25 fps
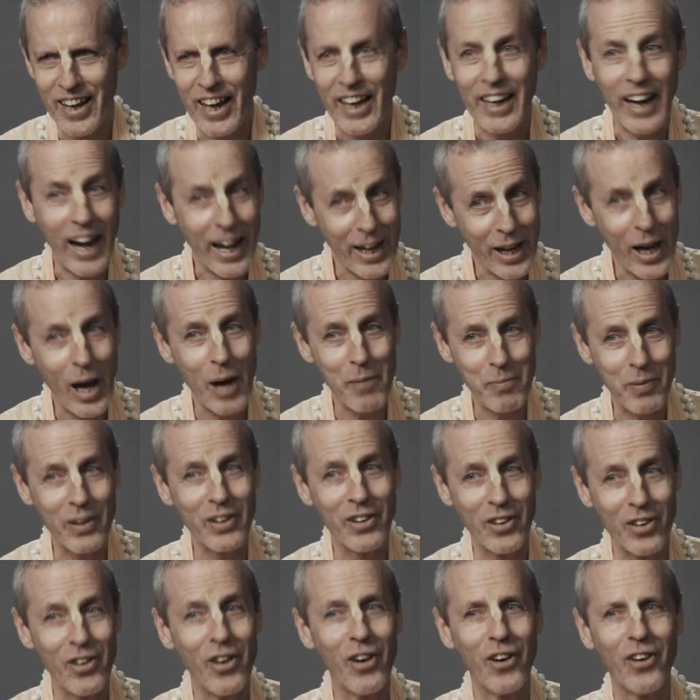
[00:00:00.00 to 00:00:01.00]
And I
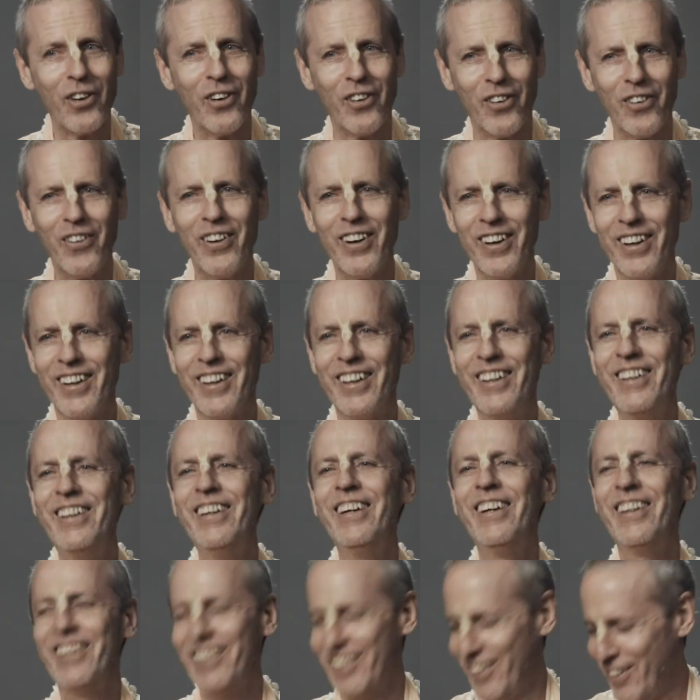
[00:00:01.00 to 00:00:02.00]
happen to know
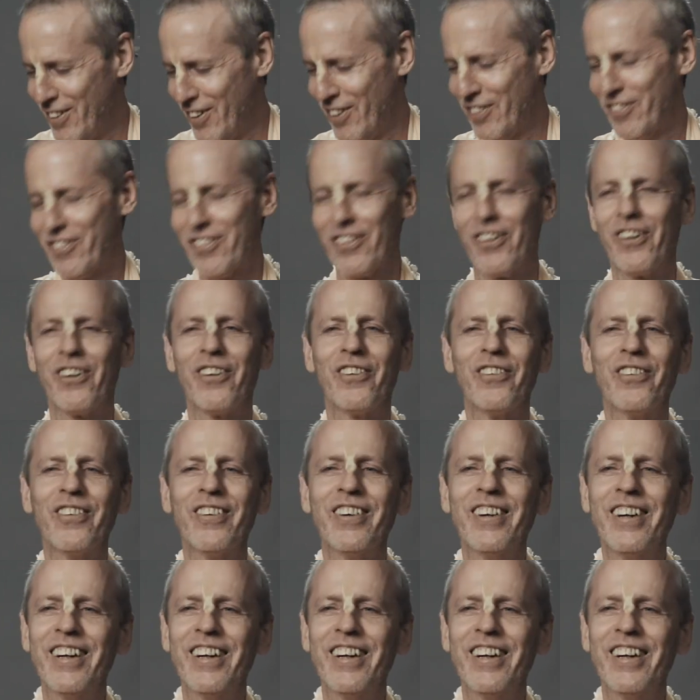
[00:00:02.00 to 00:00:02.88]
also."